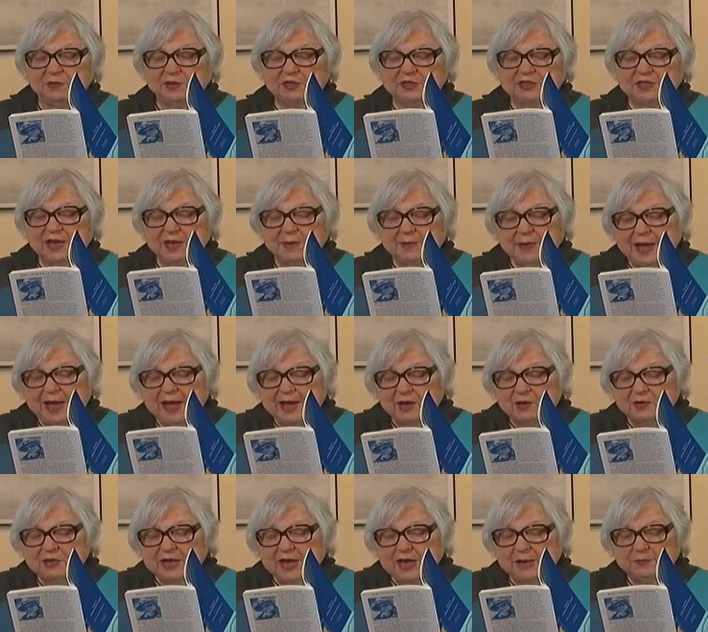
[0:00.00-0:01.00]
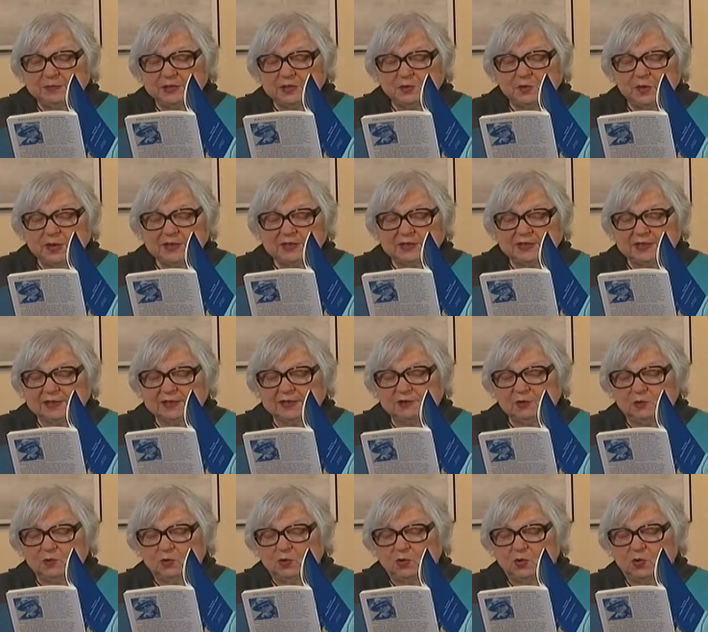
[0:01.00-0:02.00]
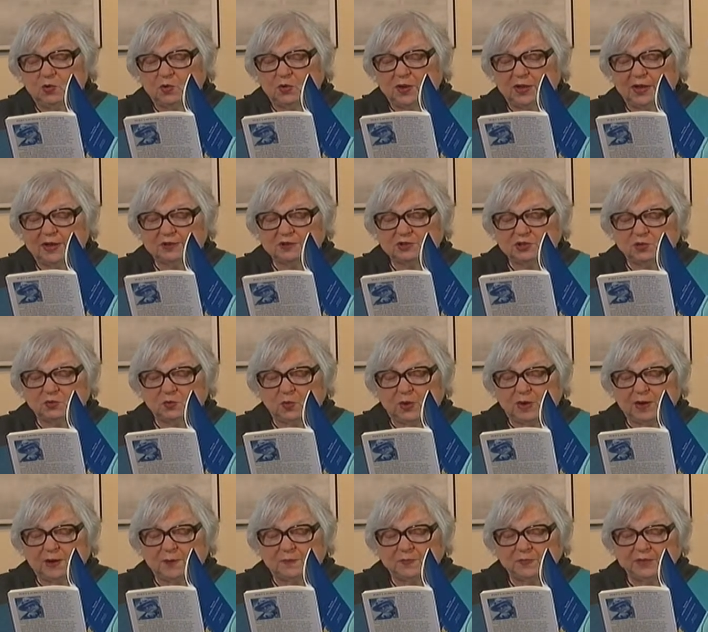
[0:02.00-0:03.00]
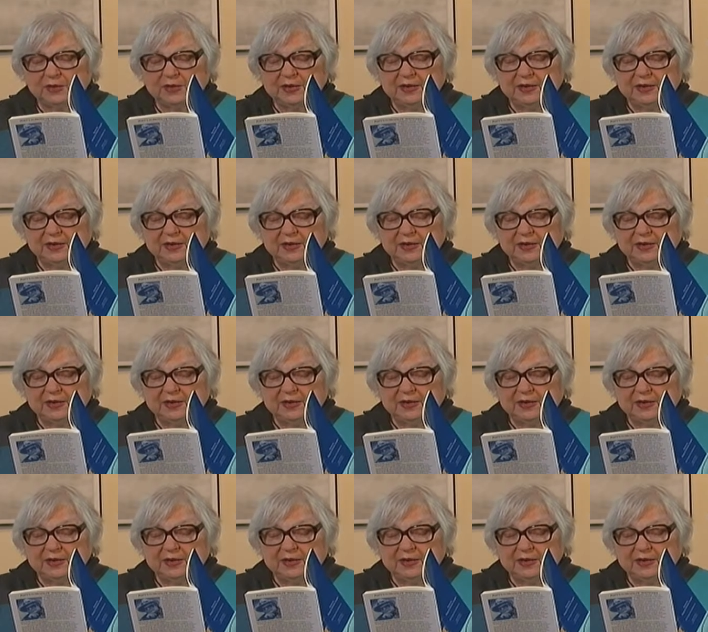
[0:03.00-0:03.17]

but somehow time's erasing the old courthouse square.